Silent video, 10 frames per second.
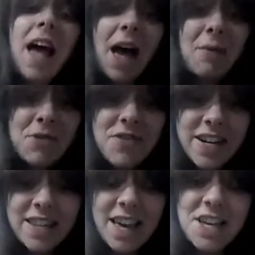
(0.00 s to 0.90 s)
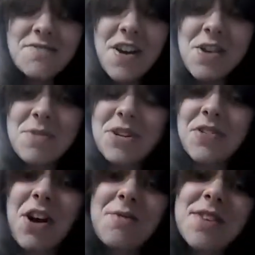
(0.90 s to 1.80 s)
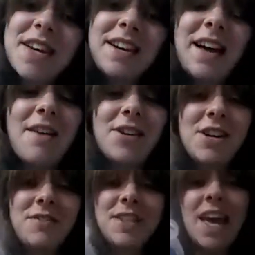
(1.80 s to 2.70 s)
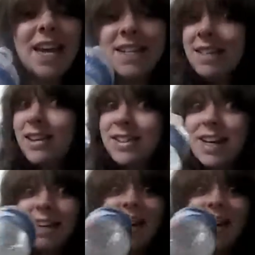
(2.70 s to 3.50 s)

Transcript: Happy reading, thank you very much for coming, have a lovely day in Santo.